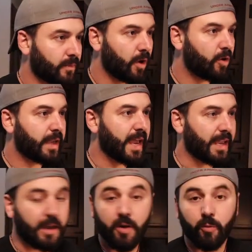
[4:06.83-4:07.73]

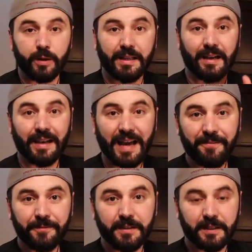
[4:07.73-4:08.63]
Okay, with the
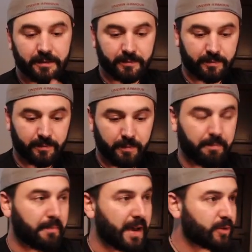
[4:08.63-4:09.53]
left
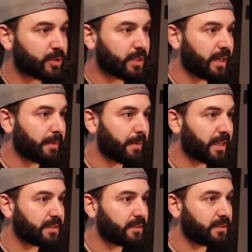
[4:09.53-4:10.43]
mouse click
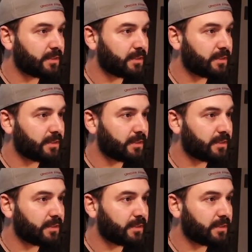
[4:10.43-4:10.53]
button